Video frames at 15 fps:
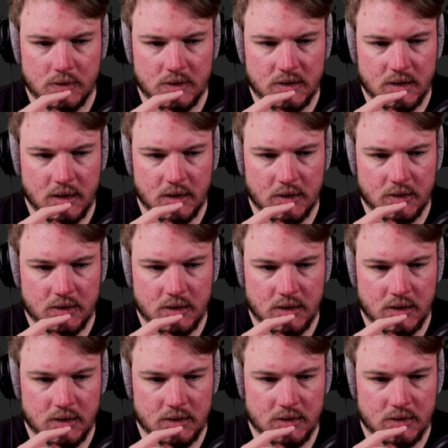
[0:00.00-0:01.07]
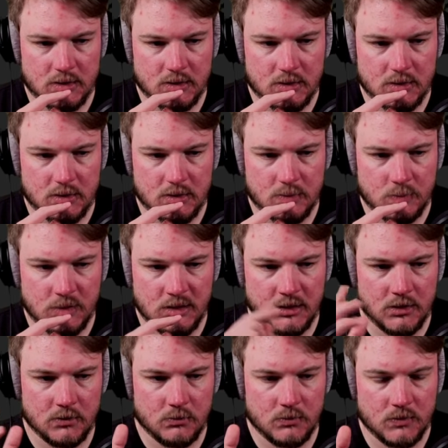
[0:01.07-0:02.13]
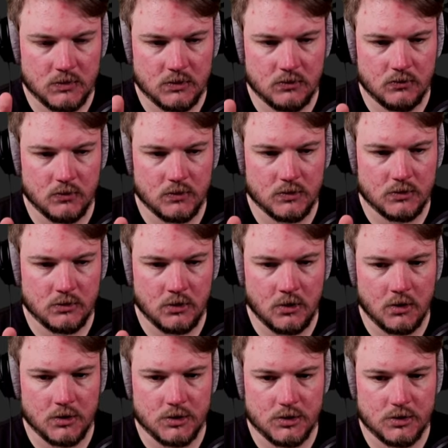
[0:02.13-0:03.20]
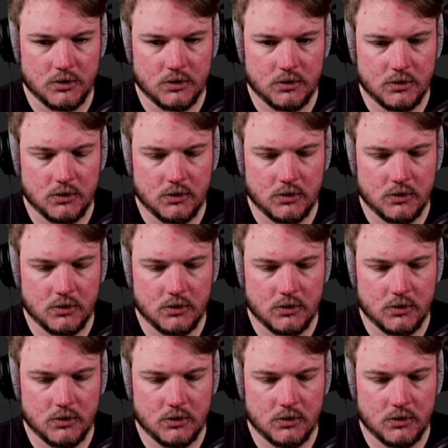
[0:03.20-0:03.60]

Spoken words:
this guy contains medium, large,